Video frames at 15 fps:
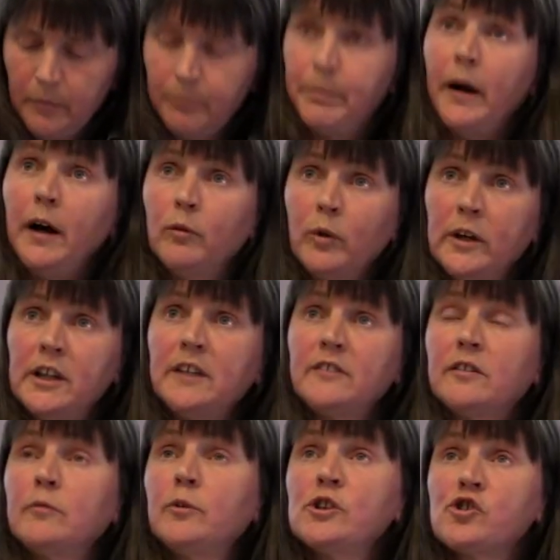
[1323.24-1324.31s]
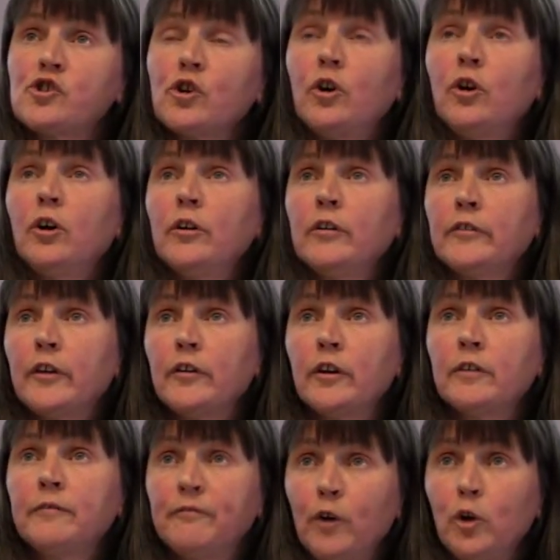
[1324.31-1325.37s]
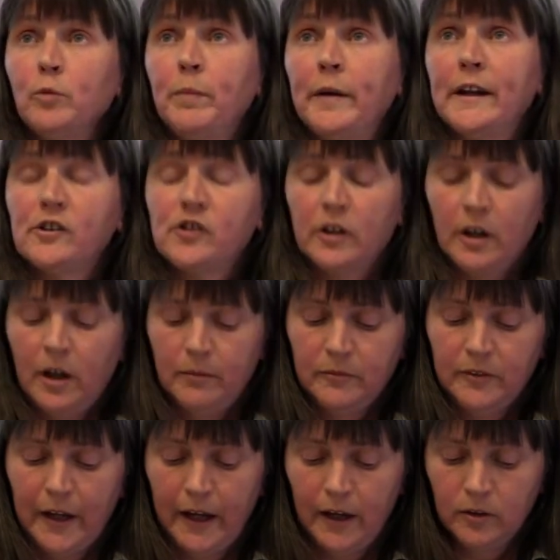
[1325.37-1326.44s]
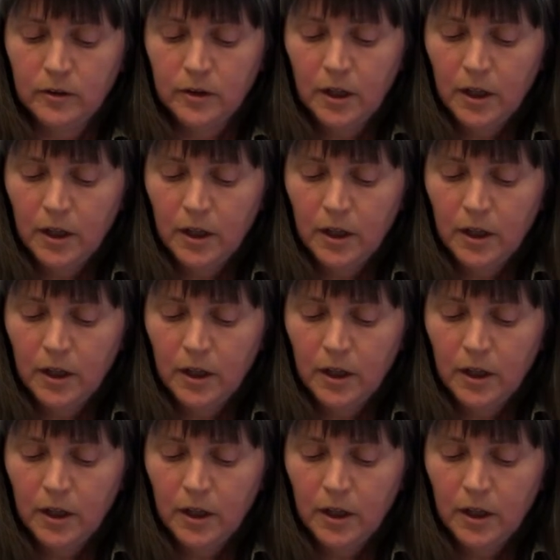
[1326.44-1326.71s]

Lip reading: But we need to ensure that the full picture comes out.